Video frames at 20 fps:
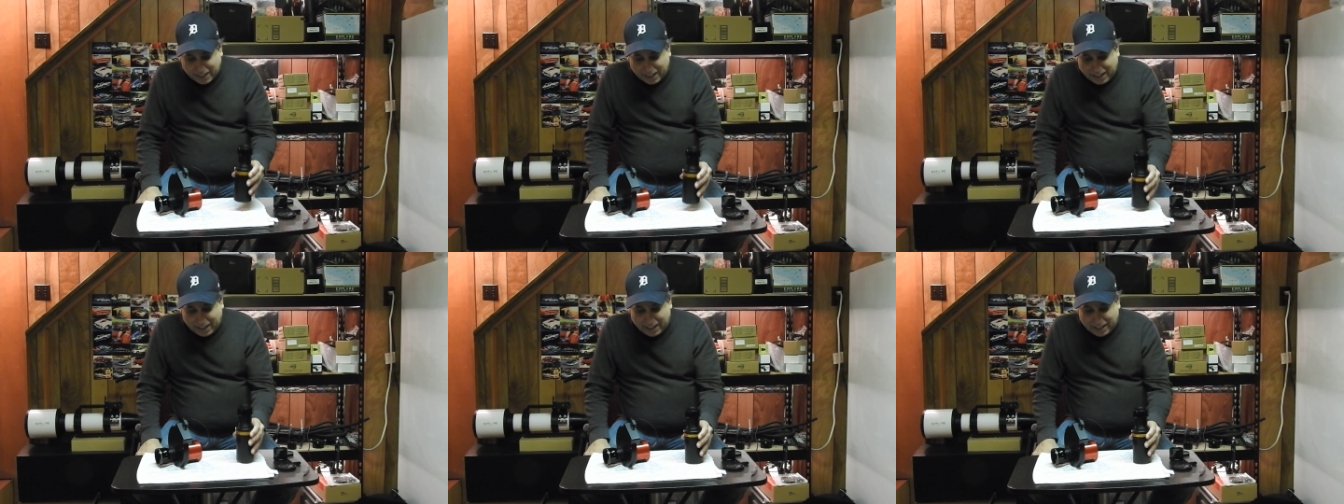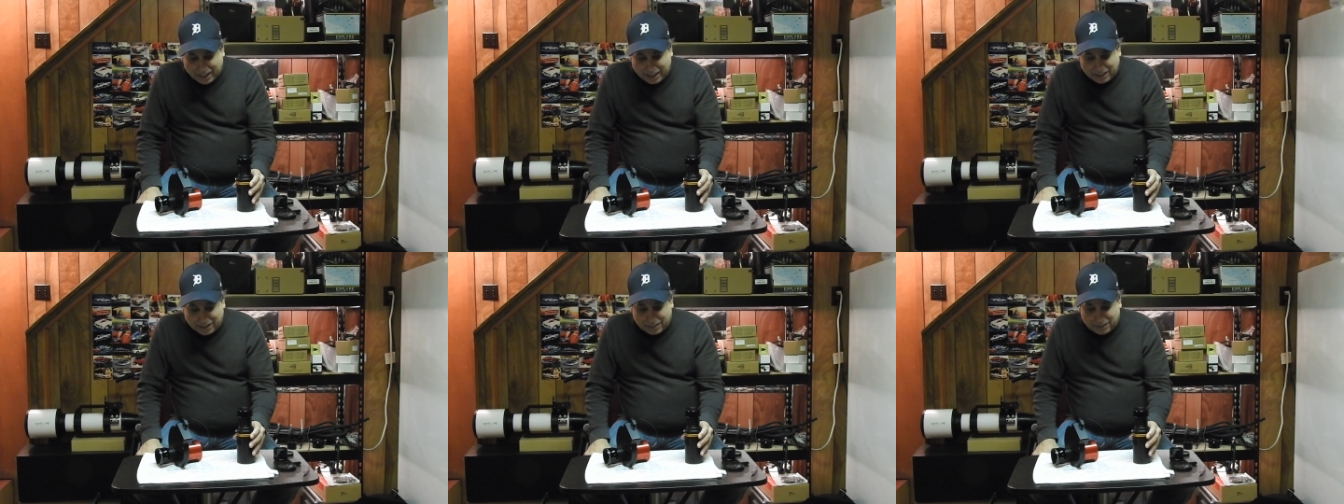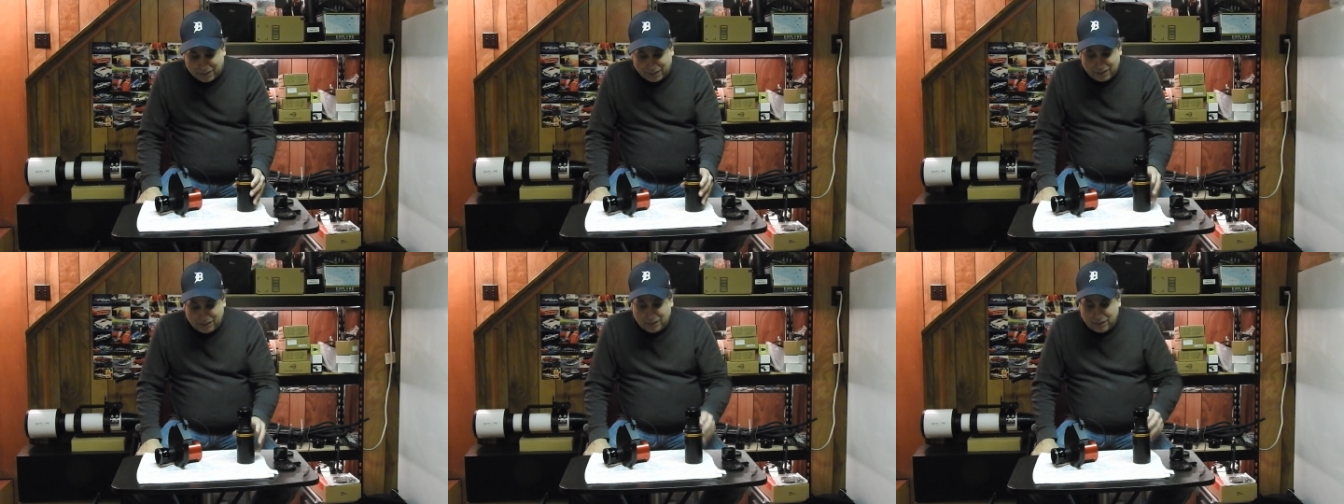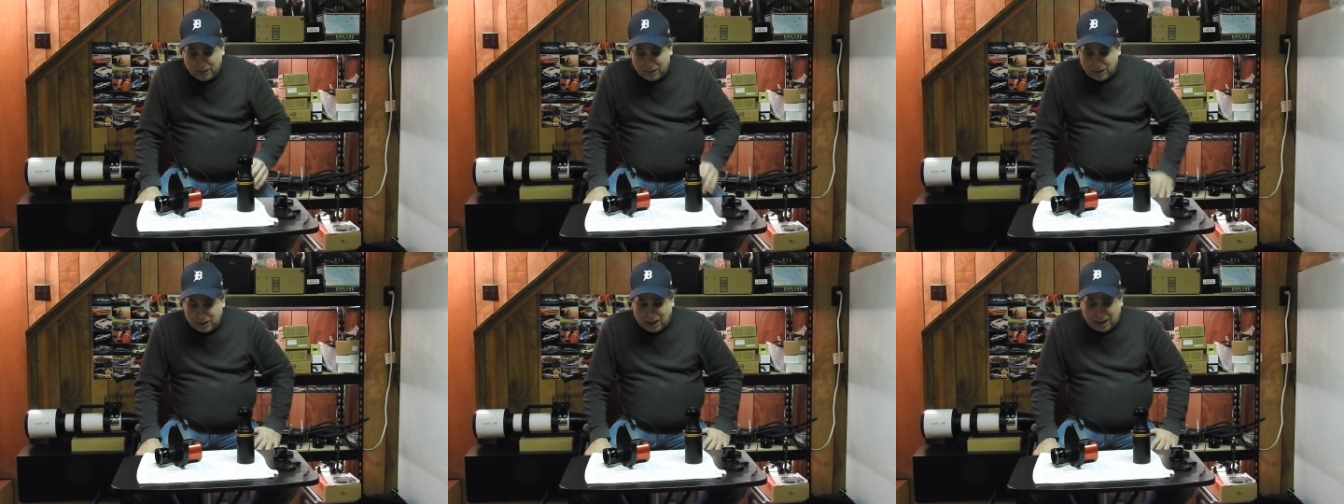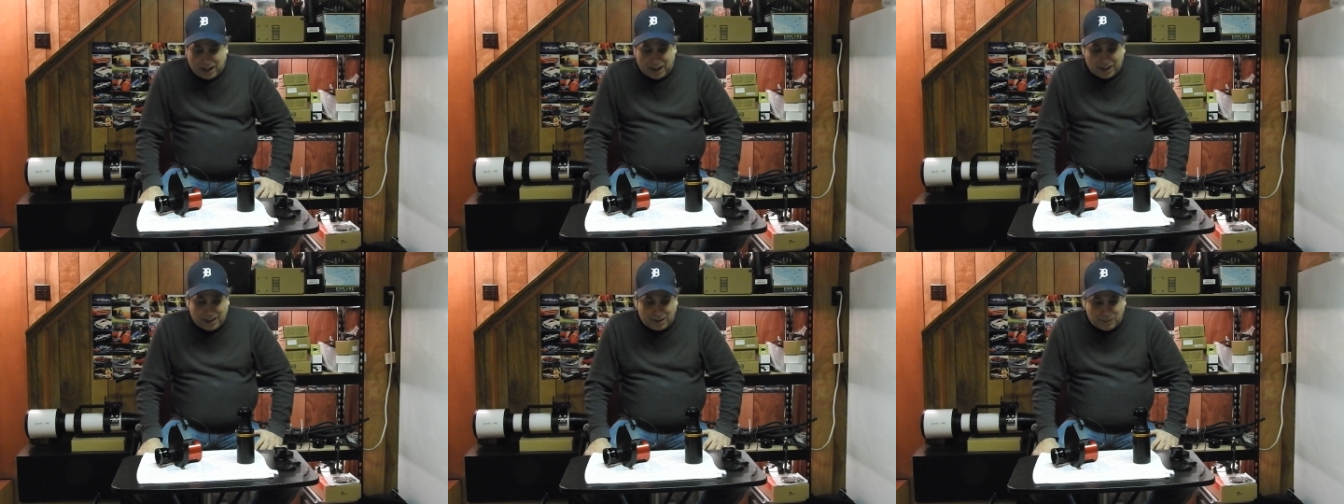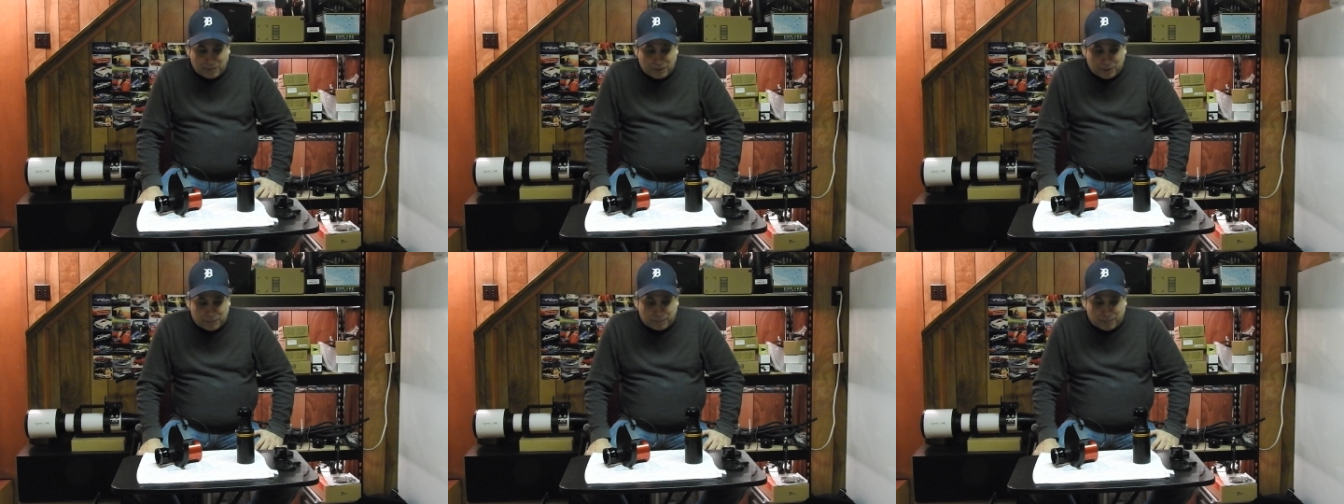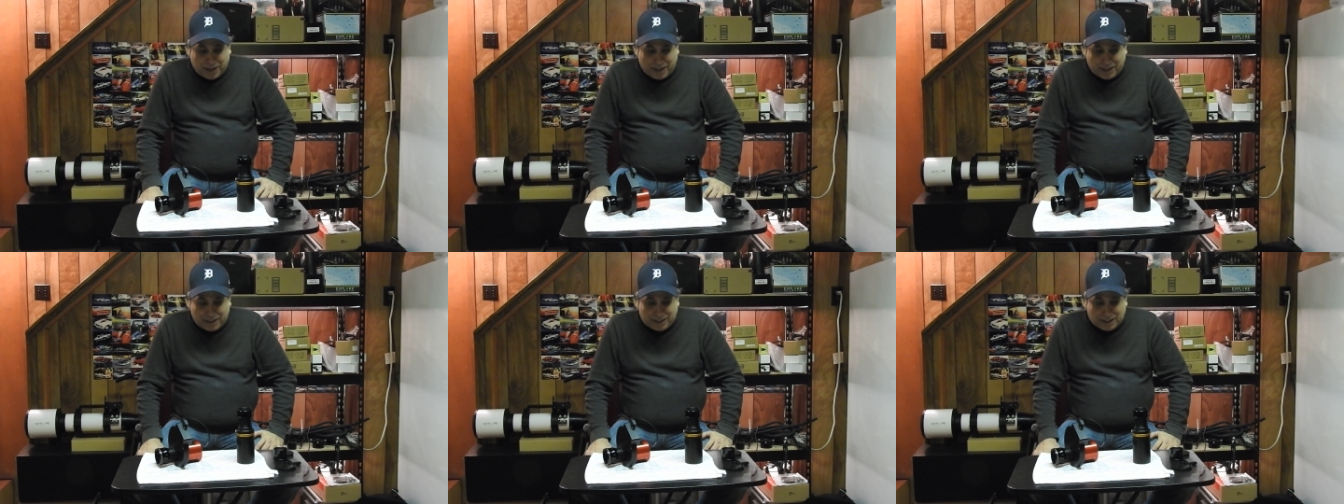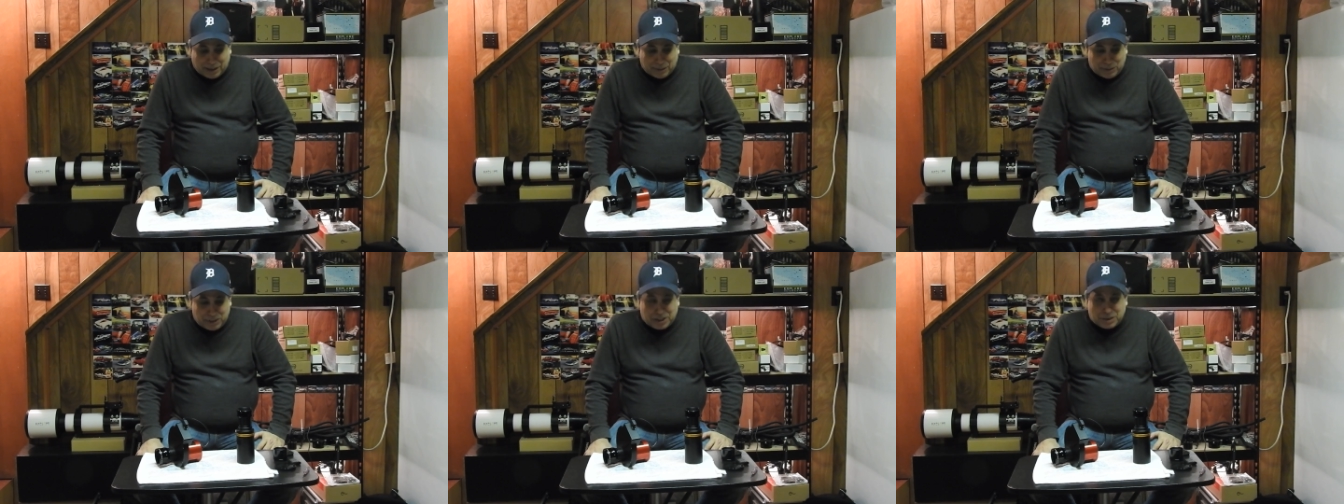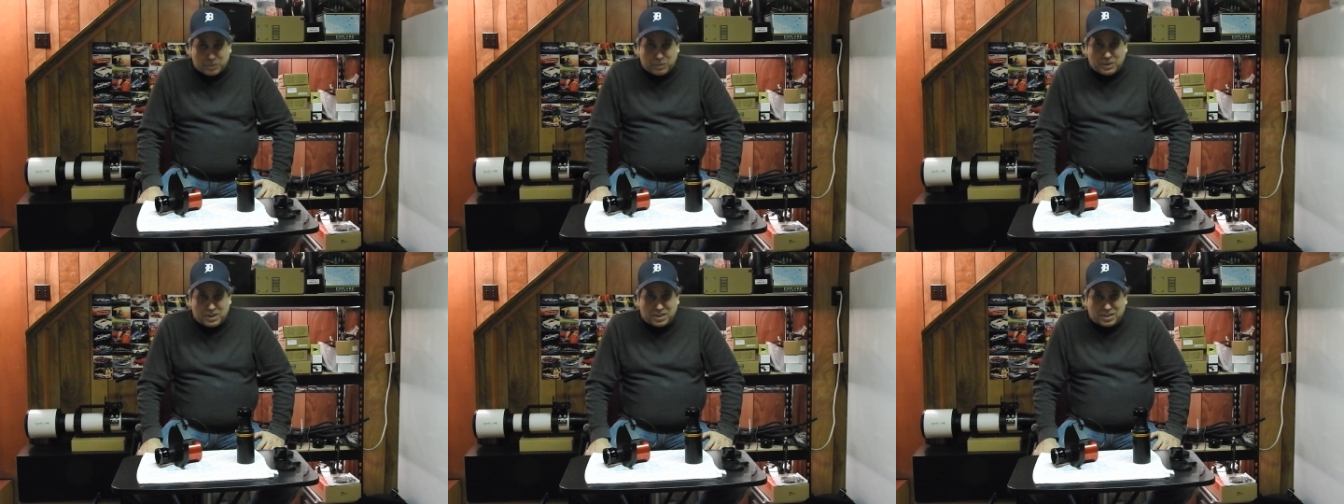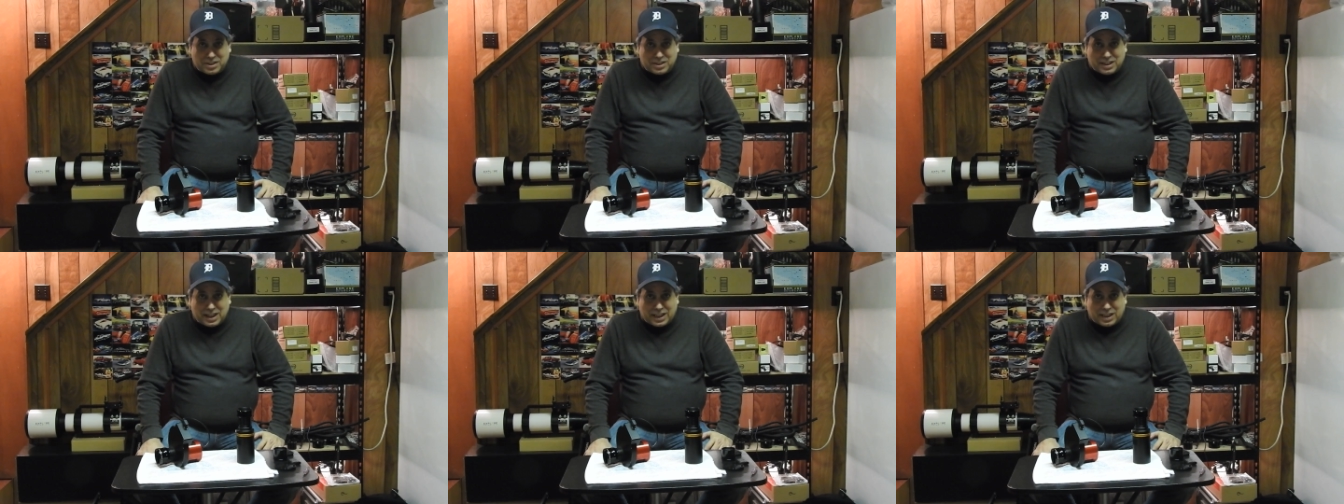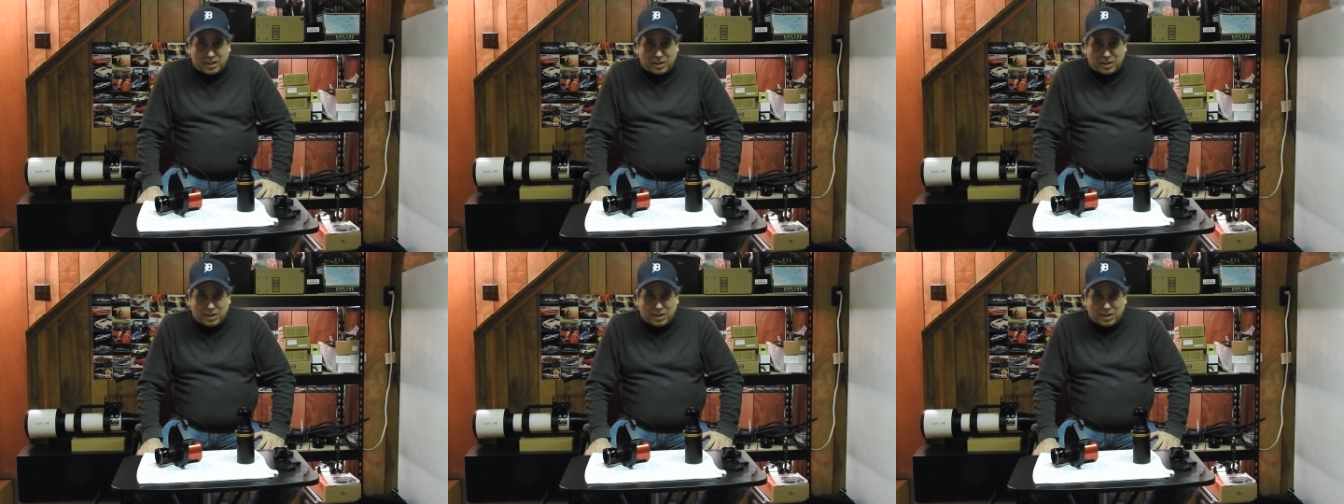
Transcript: And I am debating which one should I